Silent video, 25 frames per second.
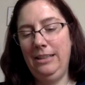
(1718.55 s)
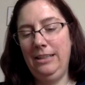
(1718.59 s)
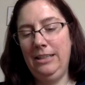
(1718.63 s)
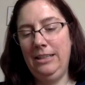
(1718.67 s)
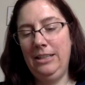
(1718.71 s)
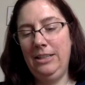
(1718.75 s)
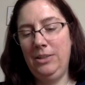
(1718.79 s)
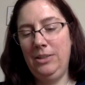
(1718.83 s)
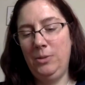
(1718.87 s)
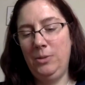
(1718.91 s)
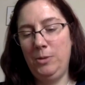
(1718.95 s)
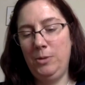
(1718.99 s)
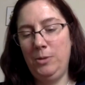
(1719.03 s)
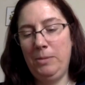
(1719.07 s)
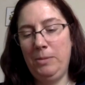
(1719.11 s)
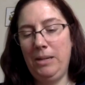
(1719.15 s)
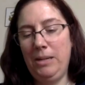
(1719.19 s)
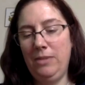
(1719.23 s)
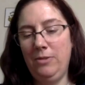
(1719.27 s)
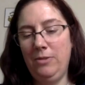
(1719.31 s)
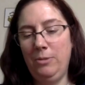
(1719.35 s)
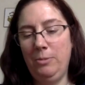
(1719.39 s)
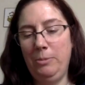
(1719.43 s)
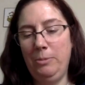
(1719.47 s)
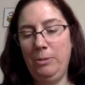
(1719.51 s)
he's a
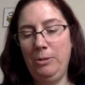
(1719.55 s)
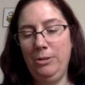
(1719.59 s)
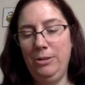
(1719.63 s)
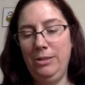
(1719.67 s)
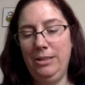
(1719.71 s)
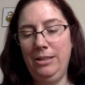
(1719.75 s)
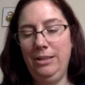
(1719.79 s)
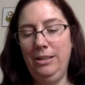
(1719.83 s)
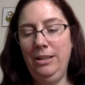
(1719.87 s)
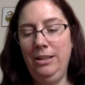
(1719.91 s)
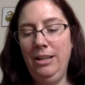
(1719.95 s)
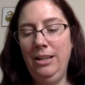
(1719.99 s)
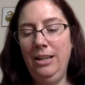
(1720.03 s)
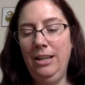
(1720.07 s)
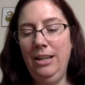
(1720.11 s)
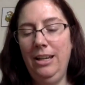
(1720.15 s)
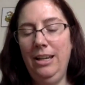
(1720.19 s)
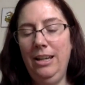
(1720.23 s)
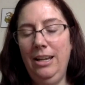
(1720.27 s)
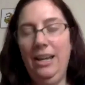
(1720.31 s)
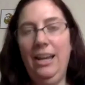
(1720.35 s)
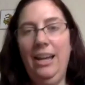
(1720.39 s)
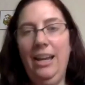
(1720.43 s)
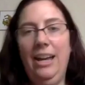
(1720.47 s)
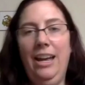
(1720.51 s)
respectful person.
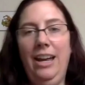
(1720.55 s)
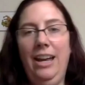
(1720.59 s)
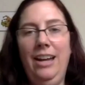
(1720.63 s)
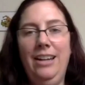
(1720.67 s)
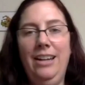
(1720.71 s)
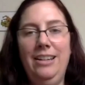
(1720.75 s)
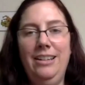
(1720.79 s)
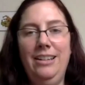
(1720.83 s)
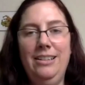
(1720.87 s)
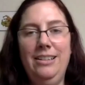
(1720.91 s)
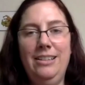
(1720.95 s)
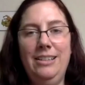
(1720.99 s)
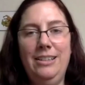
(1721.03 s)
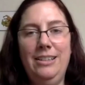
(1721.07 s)
And